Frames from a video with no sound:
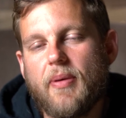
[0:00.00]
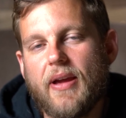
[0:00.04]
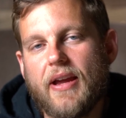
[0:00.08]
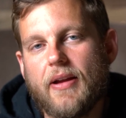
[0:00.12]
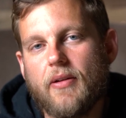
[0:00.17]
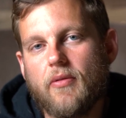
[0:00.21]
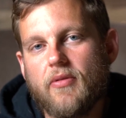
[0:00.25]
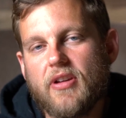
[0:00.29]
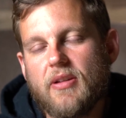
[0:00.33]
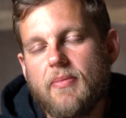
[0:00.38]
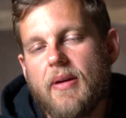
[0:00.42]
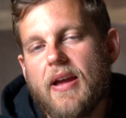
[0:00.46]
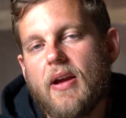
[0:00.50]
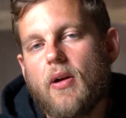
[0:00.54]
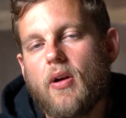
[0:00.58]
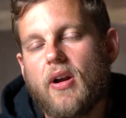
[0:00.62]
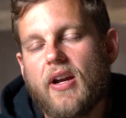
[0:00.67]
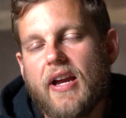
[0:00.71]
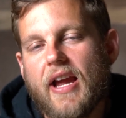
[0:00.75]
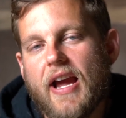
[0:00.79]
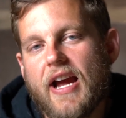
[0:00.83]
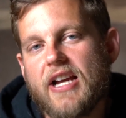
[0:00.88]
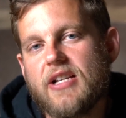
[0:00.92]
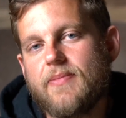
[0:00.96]
a rebate or
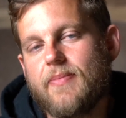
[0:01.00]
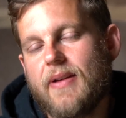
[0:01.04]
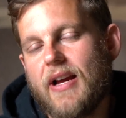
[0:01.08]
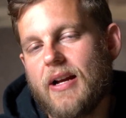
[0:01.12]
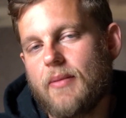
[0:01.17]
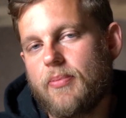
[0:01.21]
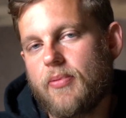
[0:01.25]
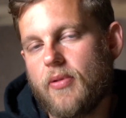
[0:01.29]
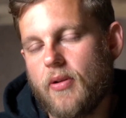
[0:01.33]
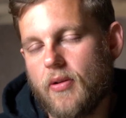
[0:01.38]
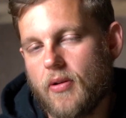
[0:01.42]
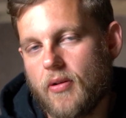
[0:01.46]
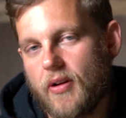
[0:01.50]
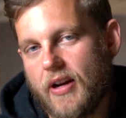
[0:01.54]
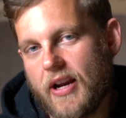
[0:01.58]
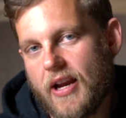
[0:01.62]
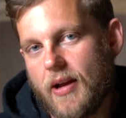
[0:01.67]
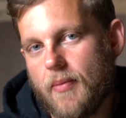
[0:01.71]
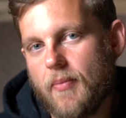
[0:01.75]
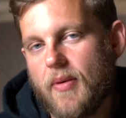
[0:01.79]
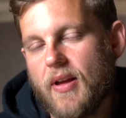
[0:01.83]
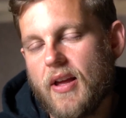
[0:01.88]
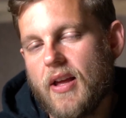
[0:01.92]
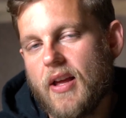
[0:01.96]
cashback
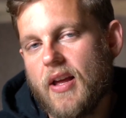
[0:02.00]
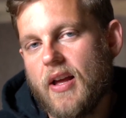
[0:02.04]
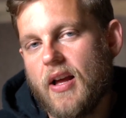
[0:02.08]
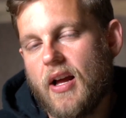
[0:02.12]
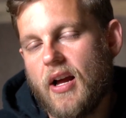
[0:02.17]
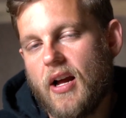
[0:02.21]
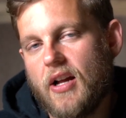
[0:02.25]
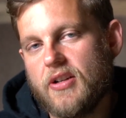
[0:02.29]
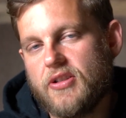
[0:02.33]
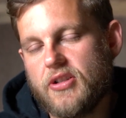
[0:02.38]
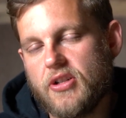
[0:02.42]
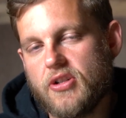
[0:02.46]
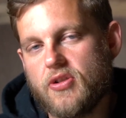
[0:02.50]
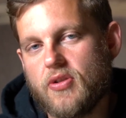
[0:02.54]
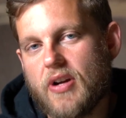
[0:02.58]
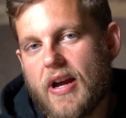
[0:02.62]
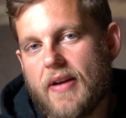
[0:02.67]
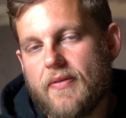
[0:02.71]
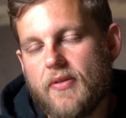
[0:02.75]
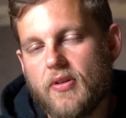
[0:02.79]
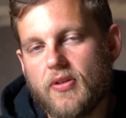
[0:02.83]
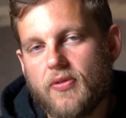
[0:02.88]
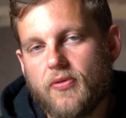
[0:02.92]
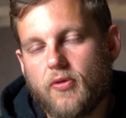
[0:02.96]
program to
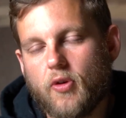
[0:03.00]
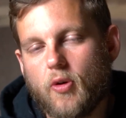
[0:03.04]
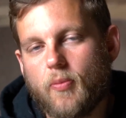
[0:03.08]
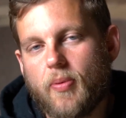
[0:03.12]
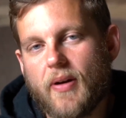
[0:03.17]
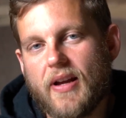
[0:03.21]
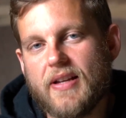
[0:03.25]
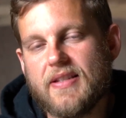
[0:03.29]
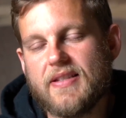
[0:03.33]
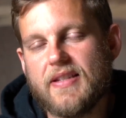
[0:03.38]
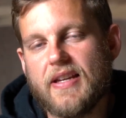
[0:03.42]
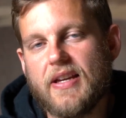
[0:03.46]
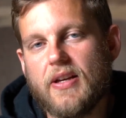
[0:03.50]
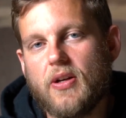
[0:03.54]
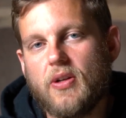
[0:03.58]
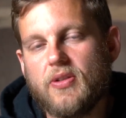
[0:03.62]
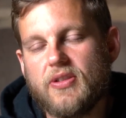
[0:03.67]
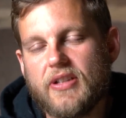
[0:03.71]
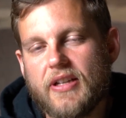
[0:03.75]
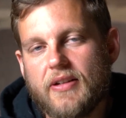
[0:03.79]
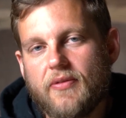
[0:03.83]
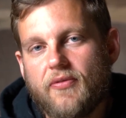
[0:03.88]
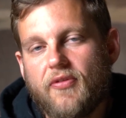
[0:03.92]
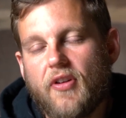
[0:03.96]
drive those full price
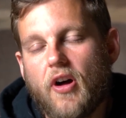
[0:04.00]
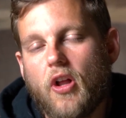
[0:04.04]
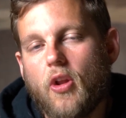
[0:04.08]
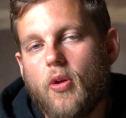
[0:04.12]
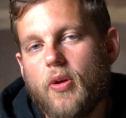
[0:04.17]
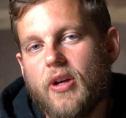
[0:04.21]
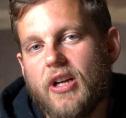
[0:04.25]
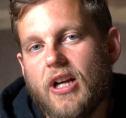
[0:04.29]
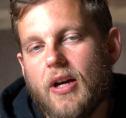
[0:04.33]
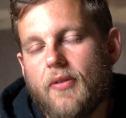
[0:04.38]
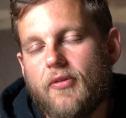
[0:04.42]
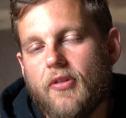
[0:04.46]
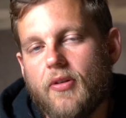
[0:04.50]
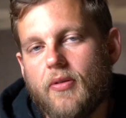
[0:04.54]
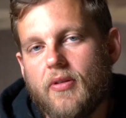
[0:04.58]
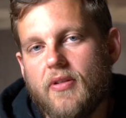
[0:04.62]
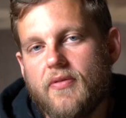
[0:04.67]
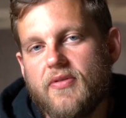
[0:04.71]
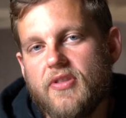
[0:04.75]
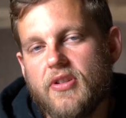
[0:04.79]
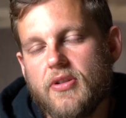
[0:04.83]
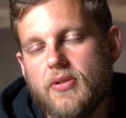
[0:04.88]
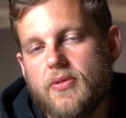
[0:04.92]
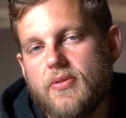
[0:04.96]
sales and following up for
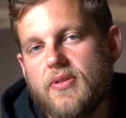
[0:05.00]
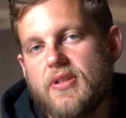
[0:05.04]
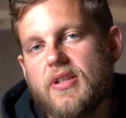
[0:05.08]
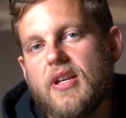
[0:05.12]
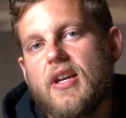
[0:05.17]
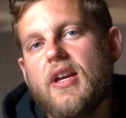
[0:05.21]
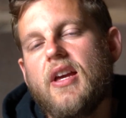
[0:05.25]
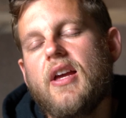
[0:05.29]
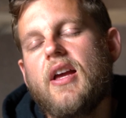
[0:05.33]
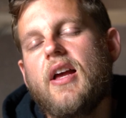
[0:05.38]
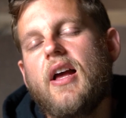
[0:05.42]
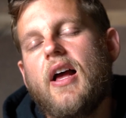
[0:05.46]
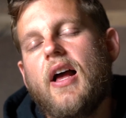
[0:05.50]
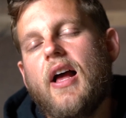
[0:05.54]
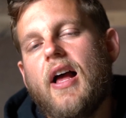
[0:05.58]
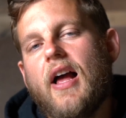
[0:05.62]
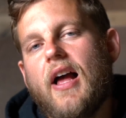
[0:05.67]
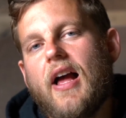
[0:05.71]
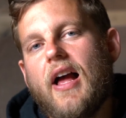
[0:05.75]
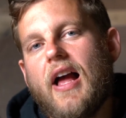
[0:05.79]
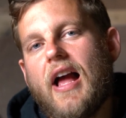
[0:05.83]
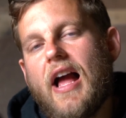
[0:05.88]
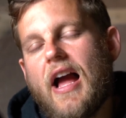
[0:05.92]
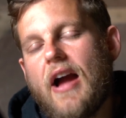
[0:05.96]
reviews
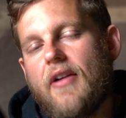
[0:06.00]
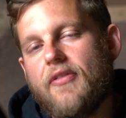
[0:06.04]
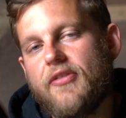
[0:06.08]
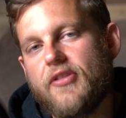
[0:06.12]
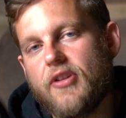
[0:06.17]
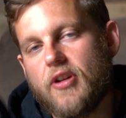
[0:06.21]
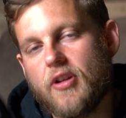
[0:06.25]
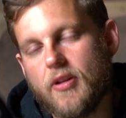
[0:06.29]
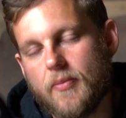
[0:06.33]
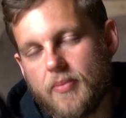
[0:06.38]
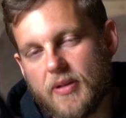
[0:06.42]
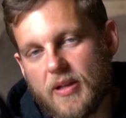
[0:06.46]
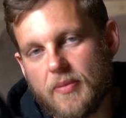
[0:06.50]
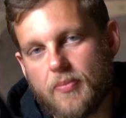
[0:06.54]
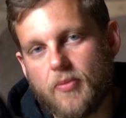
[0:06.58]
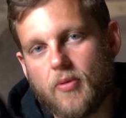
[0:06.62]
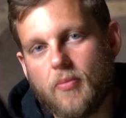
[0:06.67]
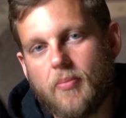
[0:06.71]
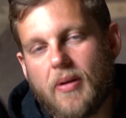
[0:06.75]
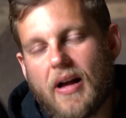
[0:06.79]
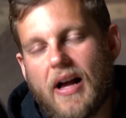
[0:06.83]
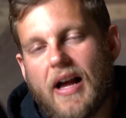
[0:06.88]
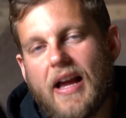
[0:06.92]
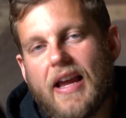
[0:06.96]
after the people
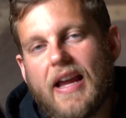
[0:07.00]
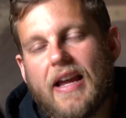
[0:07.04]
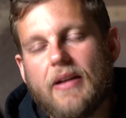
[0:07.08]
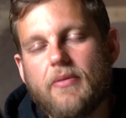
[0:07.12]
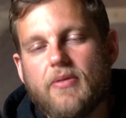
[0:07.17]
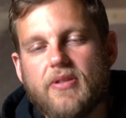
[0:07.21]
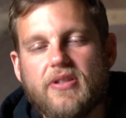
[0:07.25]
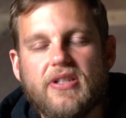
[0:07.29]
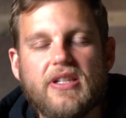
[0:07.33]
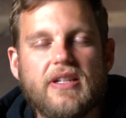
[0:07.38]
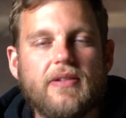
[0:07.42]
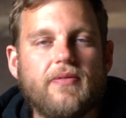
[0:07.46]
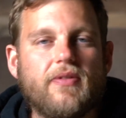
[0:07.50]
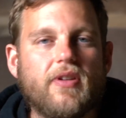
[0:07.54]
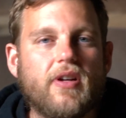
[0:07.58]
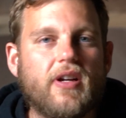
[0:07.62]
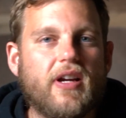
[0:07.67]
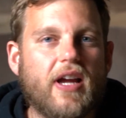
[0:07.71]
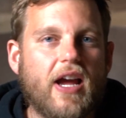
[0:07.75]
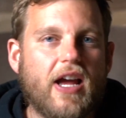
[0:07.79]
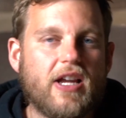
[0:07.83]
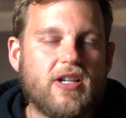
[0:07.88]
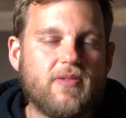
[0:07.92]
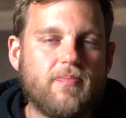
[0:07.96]
buy and receive their
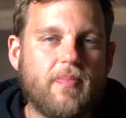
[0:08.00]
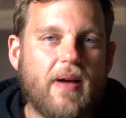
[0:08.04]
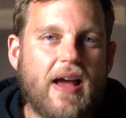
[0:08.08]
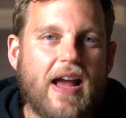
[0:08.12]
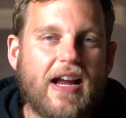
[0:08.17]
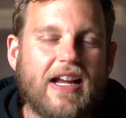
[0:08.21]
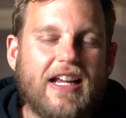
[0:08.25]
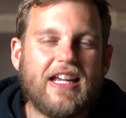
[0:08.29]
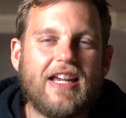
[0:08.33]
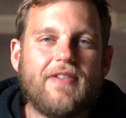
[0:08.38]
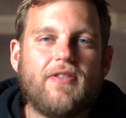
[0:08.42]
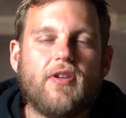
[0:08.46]
cash back.